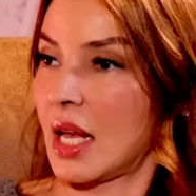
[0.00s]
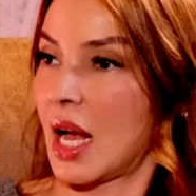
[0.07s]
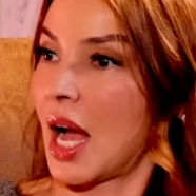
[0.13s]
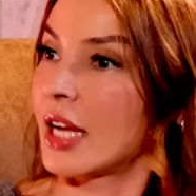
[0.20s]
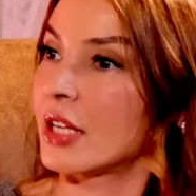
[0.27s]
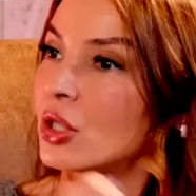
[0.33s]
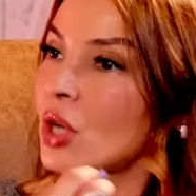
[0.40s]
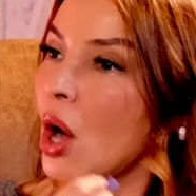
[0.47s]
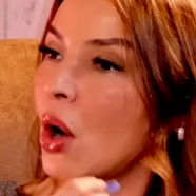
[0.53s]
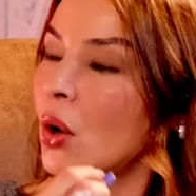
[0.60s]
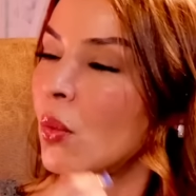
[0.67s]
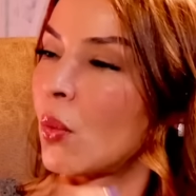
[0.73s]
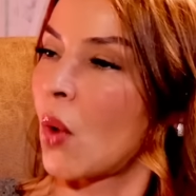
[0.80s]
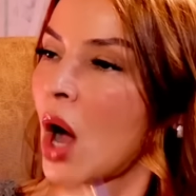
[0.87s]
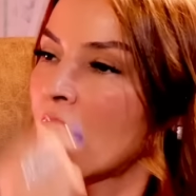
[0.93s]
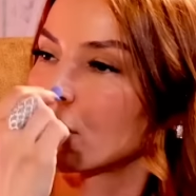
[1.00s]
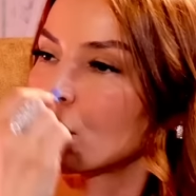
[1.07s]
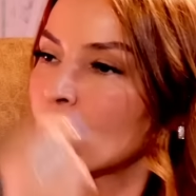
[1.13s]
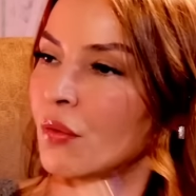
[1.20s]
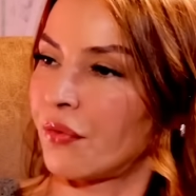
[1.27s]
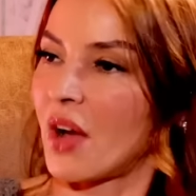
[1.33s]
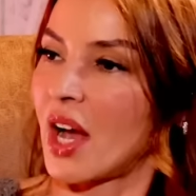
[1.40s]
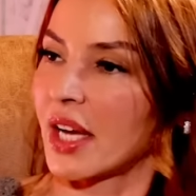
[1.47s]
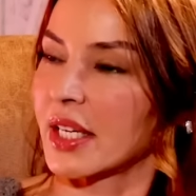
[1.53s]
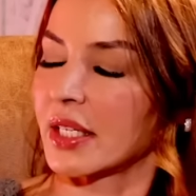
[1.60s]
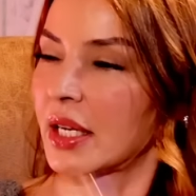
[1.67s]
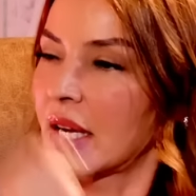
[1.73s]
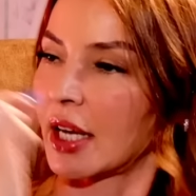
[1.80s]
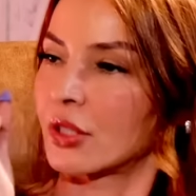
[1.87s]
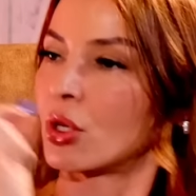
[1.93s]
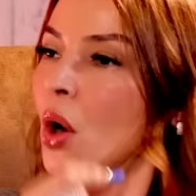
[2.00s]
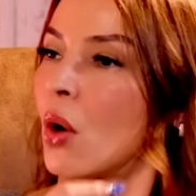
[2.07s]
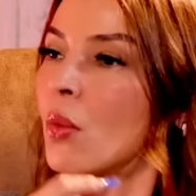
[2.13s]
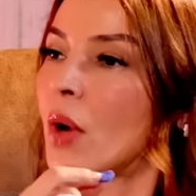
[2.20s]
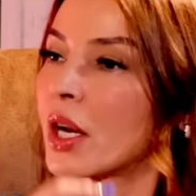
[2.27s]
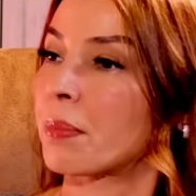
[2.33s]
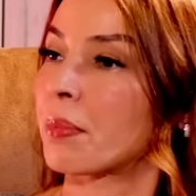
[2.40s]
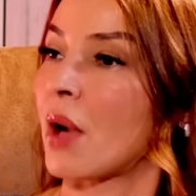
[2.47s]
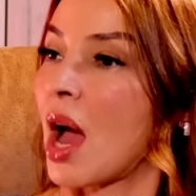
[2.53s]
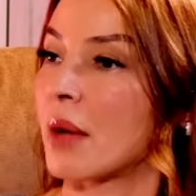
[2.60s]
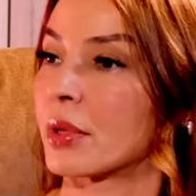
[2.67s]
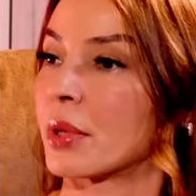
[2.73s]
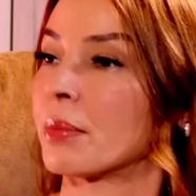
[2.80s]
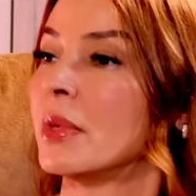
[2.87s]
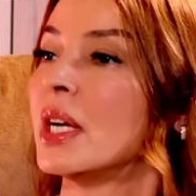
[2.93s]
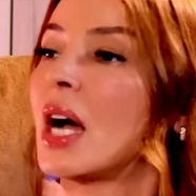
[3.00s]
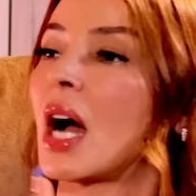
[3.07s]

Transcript: I don't want to fight. I don't want a problem.